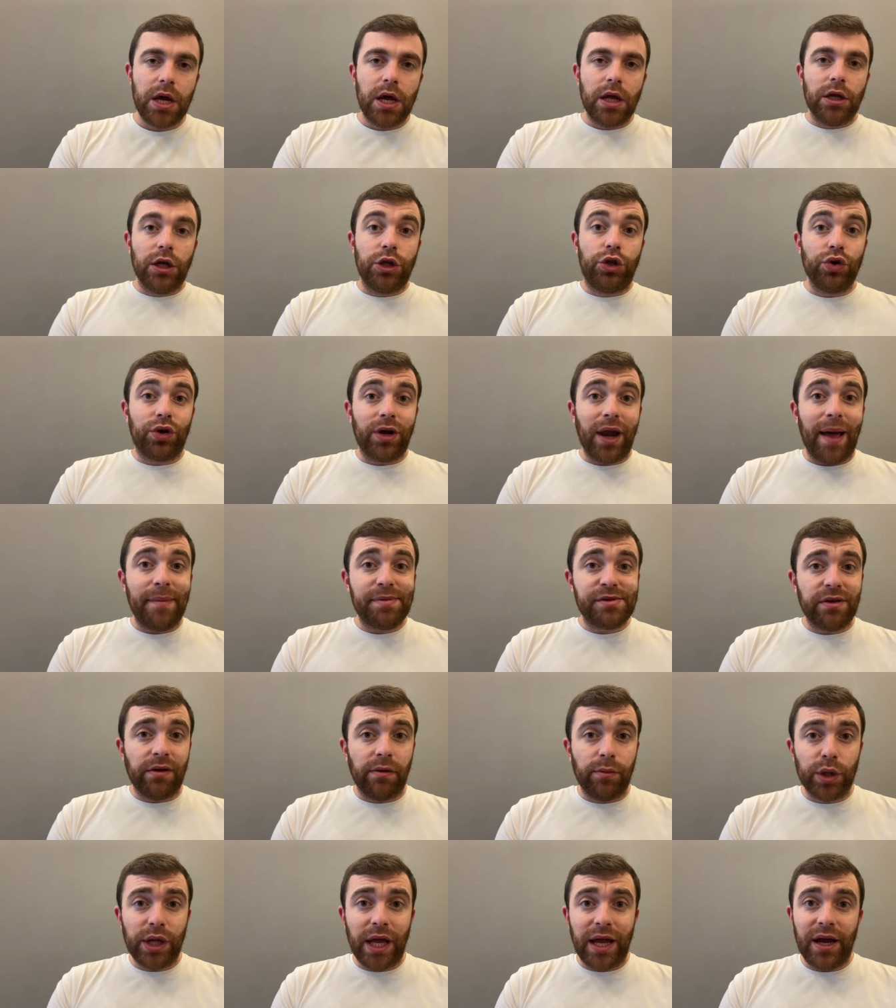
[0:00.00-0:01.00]
The two clubs,
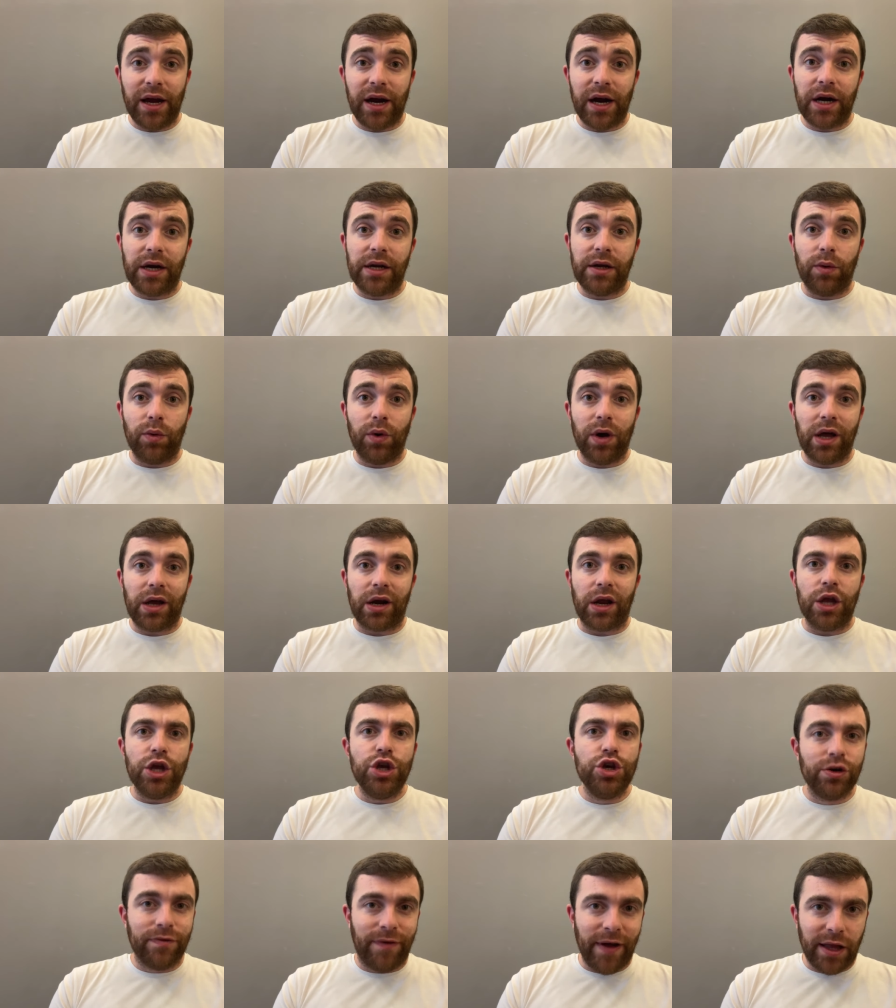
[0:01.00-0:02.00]
from what I heard, were
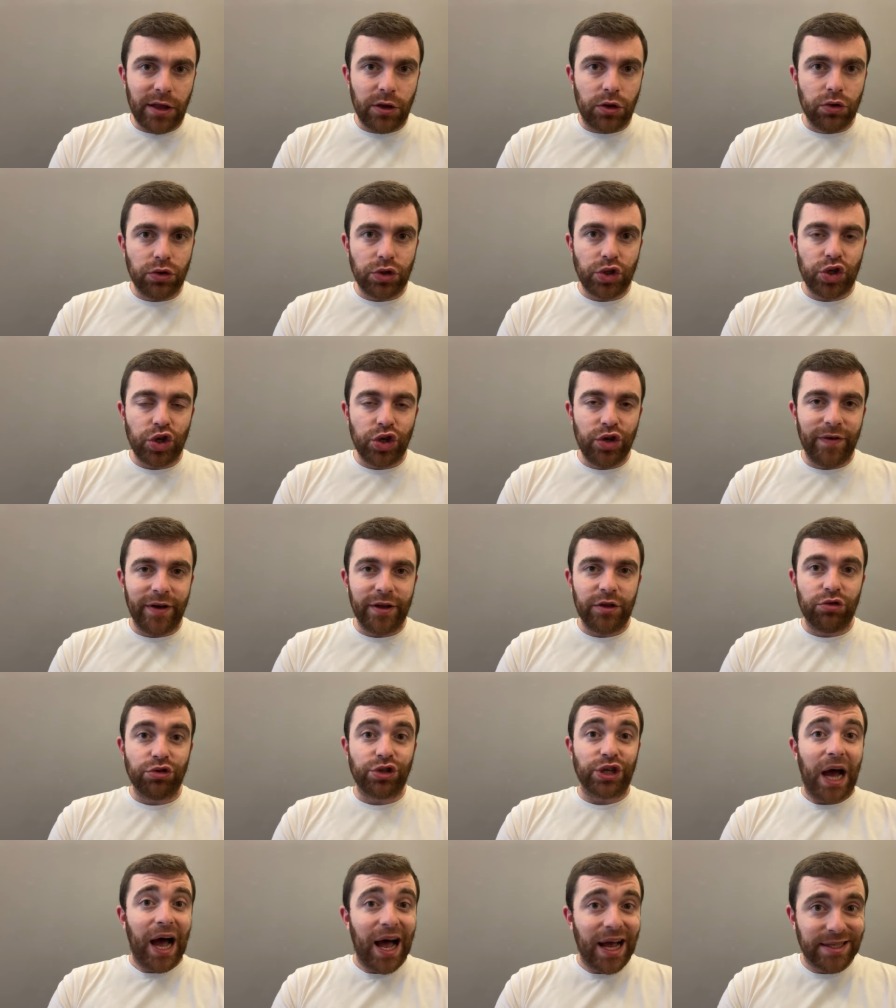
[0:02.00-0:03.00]
Juventus.
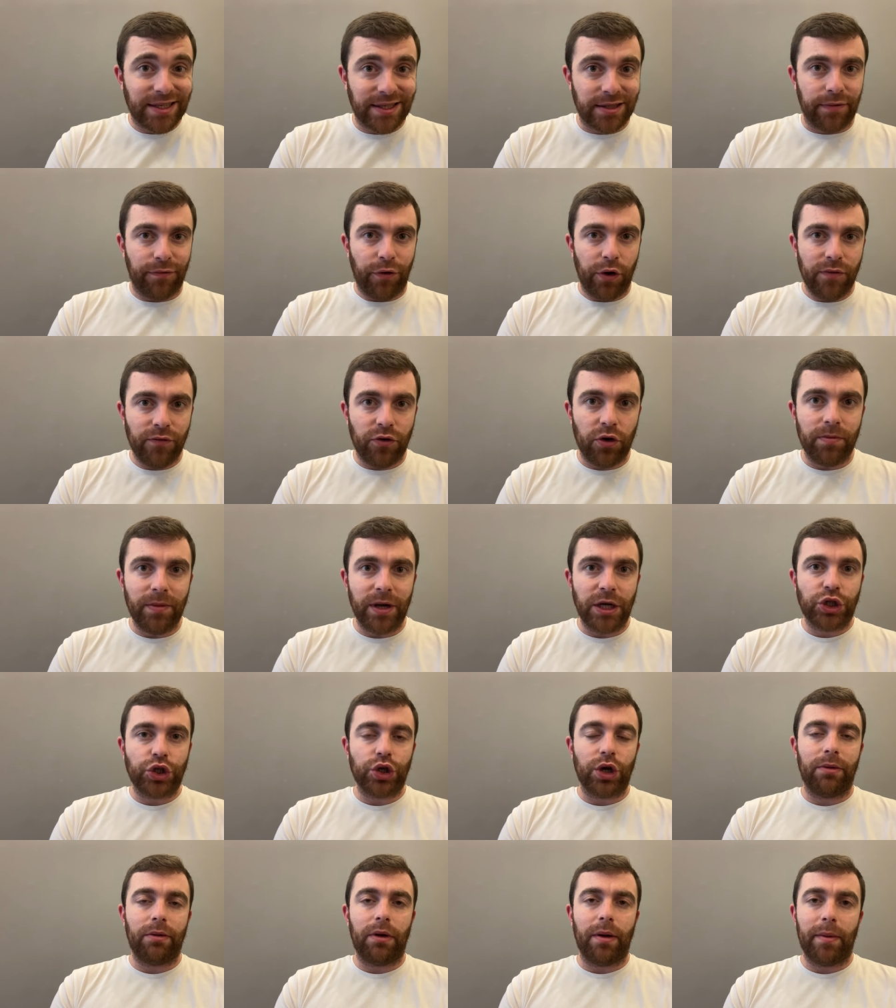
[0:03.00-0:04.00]
Juventus asked for
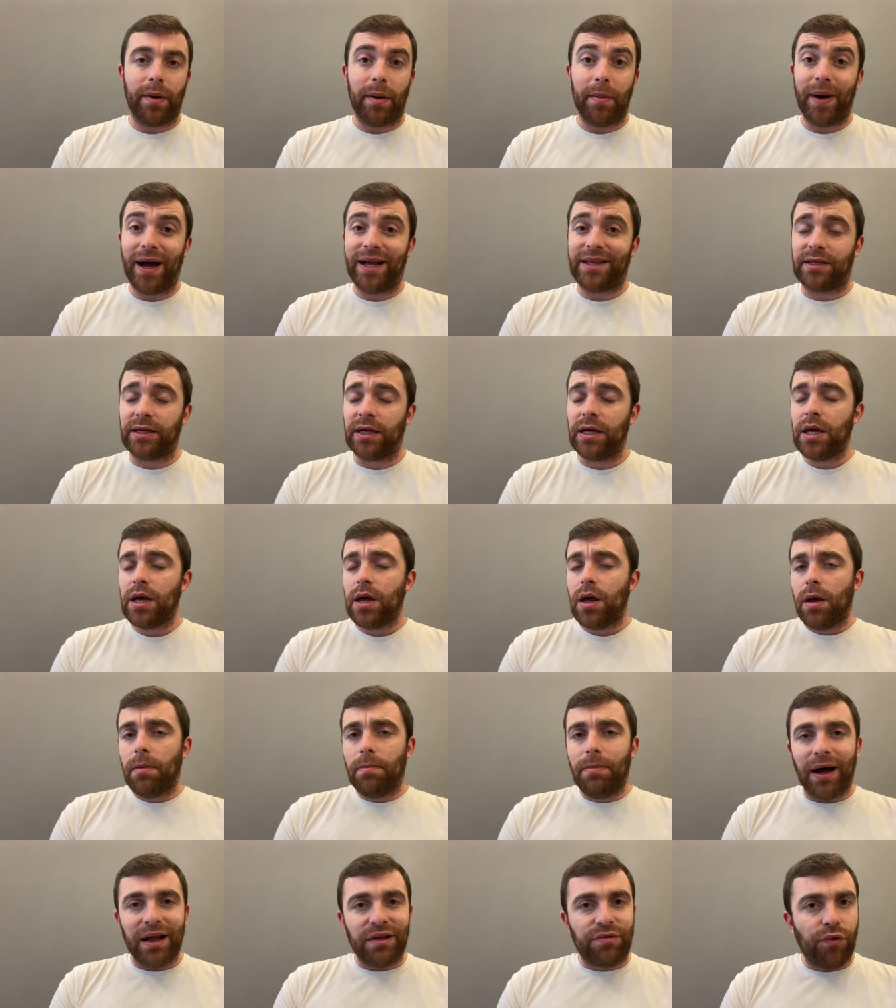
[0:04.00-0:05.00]
information on Amrabat,
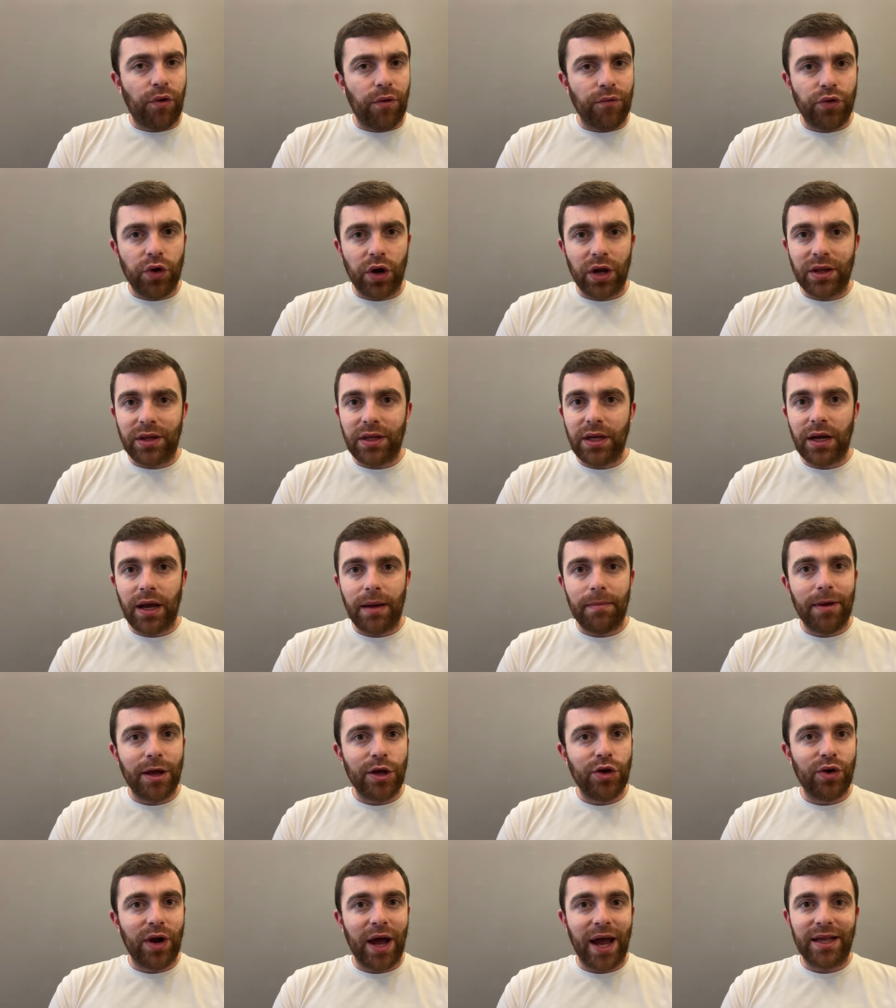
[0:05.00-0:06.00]
but from Fiorentina and
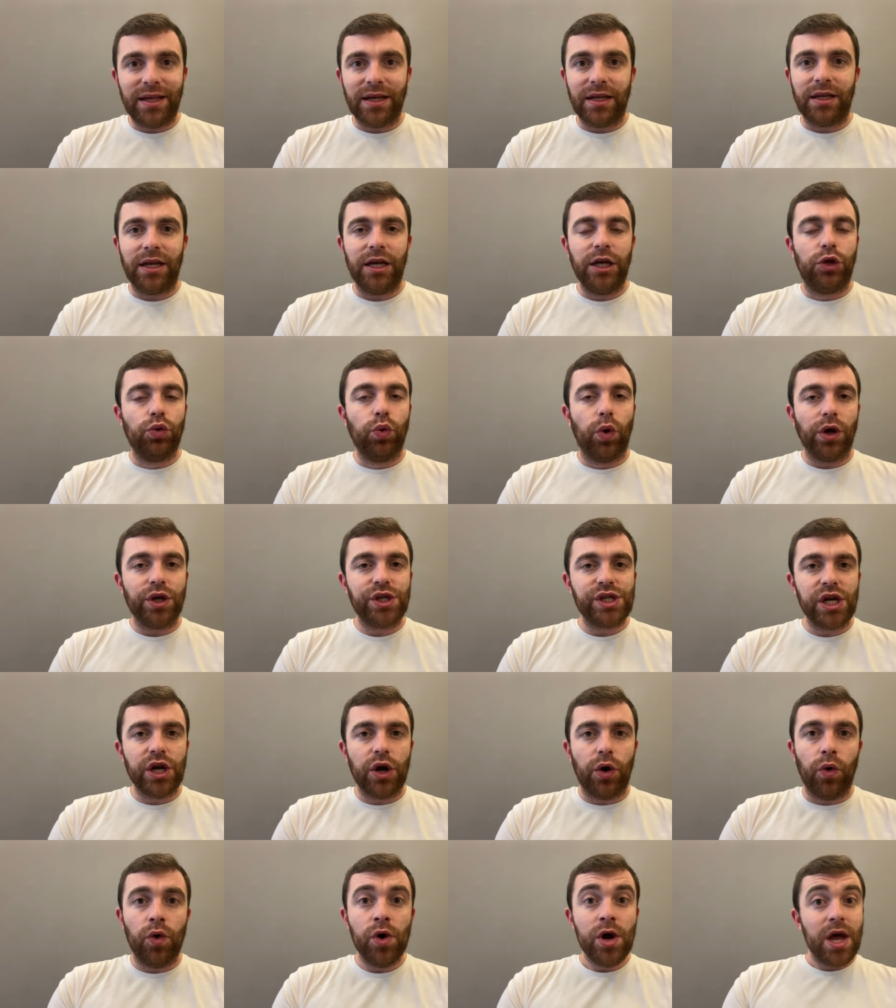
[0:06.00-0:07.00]
Man United it was a
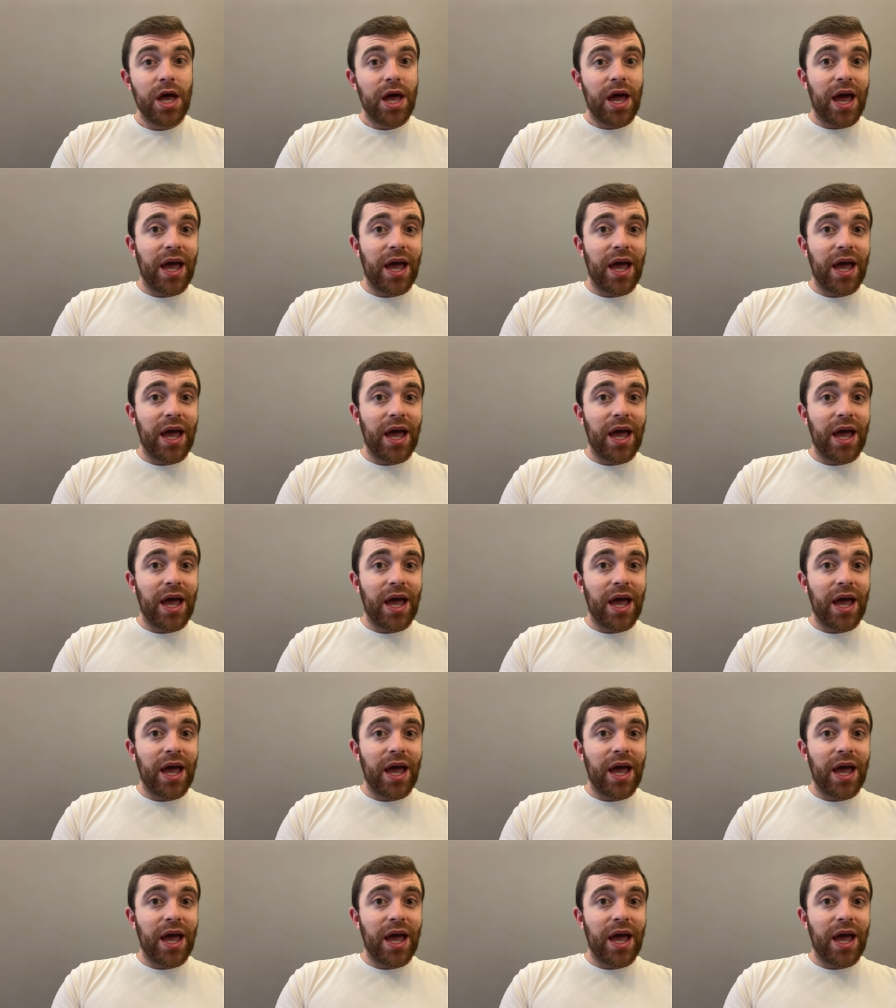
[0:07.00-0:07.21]
no.